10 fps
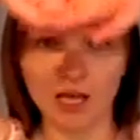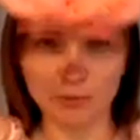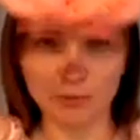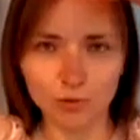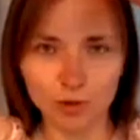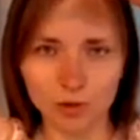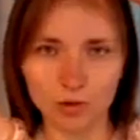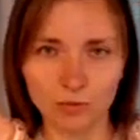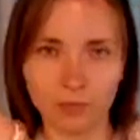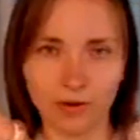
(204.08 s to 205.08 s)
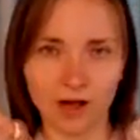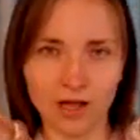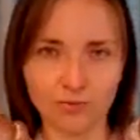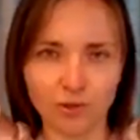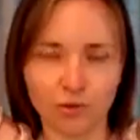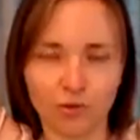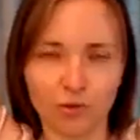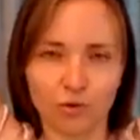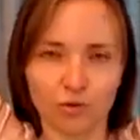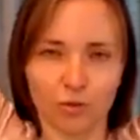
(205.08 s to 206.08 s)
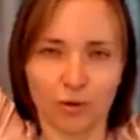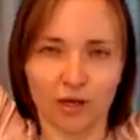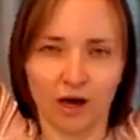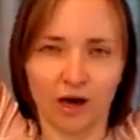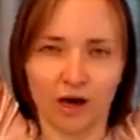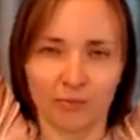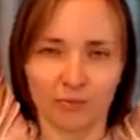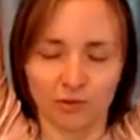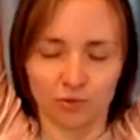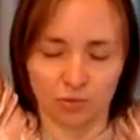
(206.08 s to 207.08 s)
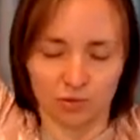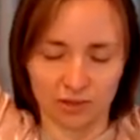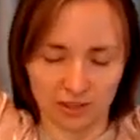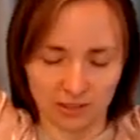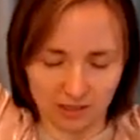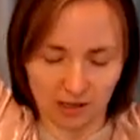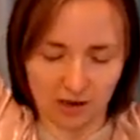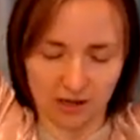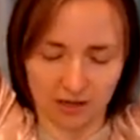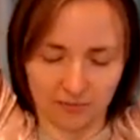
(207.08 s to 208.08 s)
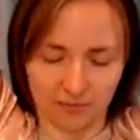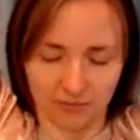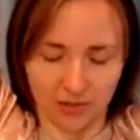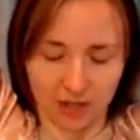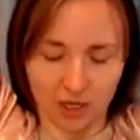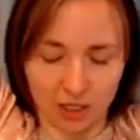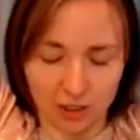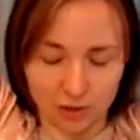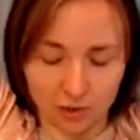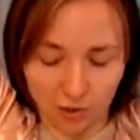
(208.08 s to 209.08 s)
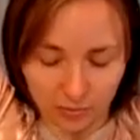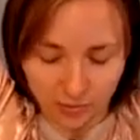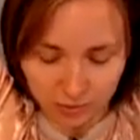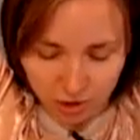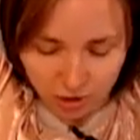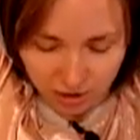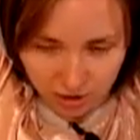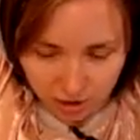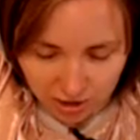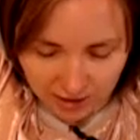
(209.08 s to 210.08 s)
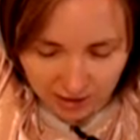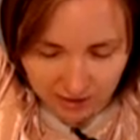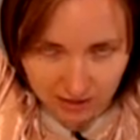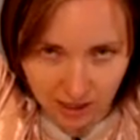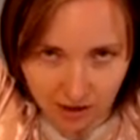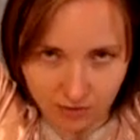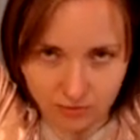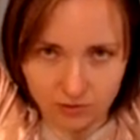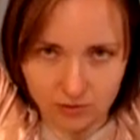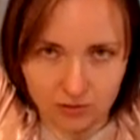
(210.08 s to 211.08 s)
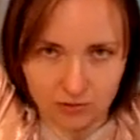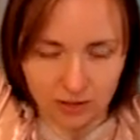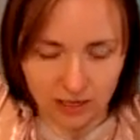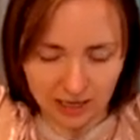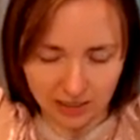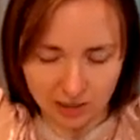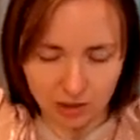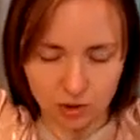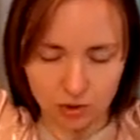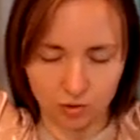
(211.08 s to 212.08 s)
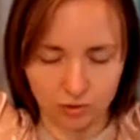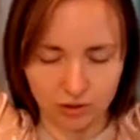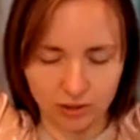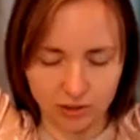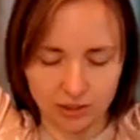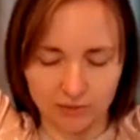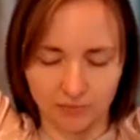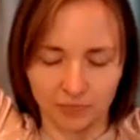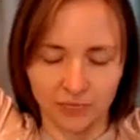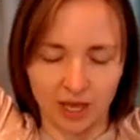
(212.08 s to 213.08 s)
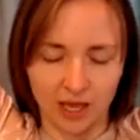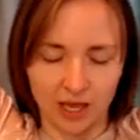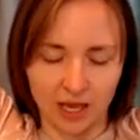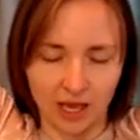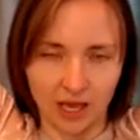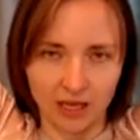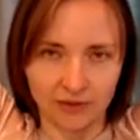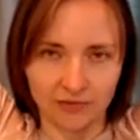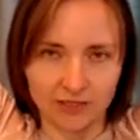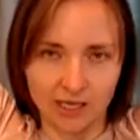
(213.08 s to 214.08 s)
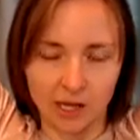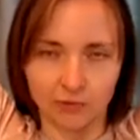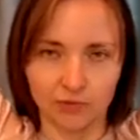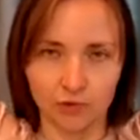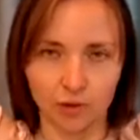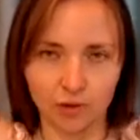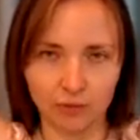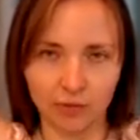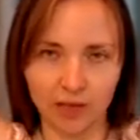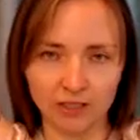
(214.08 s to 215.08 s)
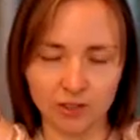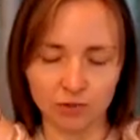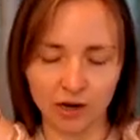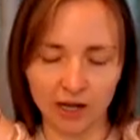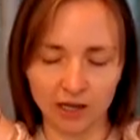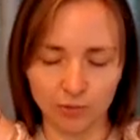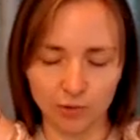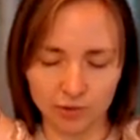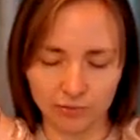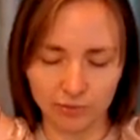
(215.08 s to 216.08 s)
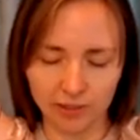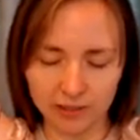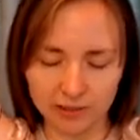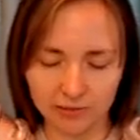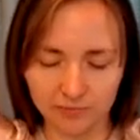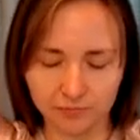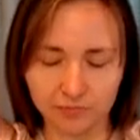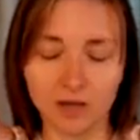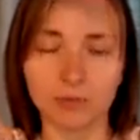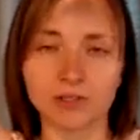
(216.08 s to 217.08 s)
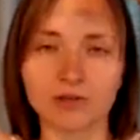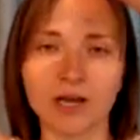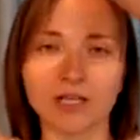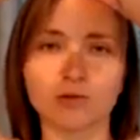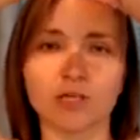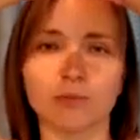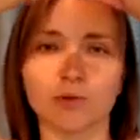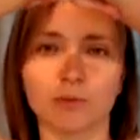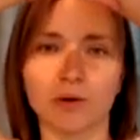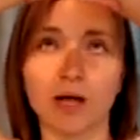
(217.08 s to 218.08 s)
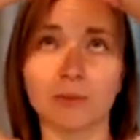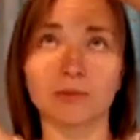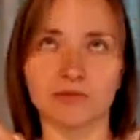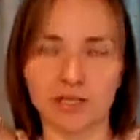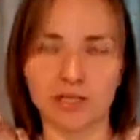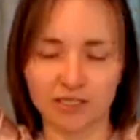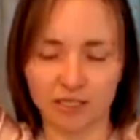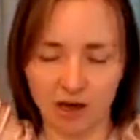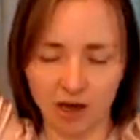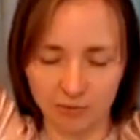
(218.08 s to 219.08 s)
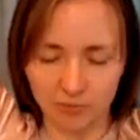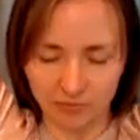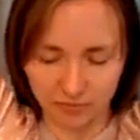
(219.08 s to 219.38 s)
and push your palms all the way up towards the sky. Drop your chin gently down, relax the shoulders. And if it's helpful, you can bend your elbows a bit, but trying to keep your palms facing up.